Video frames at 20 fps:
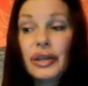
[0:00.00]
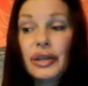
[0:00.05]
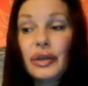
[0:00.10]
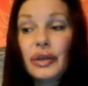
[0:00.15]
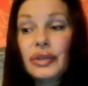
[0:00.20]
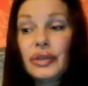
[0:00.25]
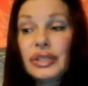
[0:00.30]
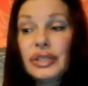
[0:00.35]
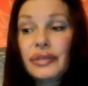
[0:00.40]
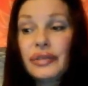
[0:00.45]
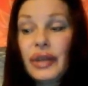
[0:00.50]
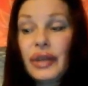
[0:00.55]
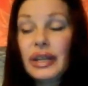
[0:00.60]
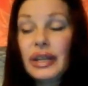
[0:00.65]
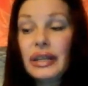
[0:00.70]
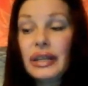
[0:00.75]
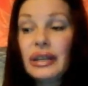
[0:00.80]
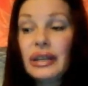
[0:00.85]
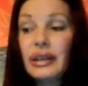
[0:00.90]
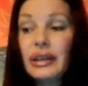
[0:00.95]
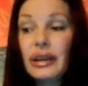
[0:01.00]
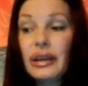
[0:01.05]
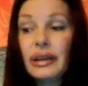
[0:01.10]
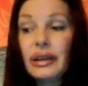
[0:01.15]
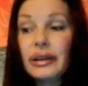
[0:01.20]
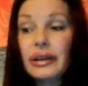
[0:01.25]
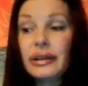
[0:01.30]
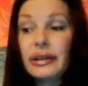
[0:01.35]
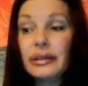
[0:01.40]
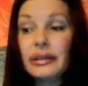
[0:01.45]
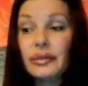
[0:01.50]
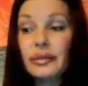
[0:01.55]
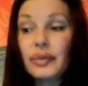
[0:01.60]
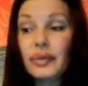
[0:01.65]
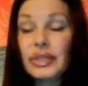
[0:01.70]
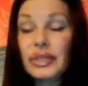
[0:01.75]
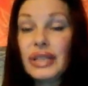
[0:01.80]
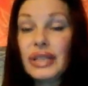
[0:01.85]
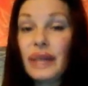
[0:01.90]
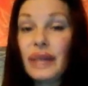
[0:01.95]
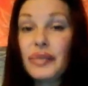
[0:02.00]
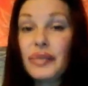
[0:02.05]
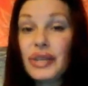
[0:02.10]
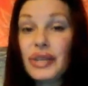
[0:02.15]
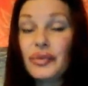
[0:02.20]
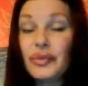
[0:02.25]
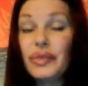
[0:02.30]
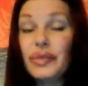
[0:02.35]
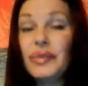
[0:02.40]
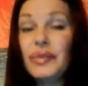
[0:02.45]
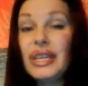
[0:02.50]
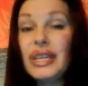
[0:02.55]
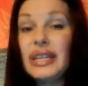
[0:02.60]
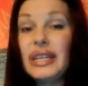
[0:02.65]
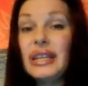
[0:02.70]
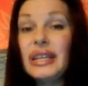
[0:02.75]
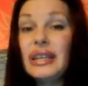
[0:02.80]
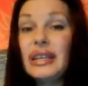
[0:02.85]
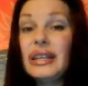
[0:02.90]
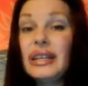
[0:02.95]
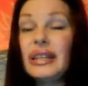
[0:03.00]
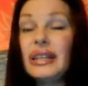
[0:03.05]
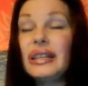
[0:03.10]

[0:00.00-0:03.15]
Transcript: it's funny. What's happening with me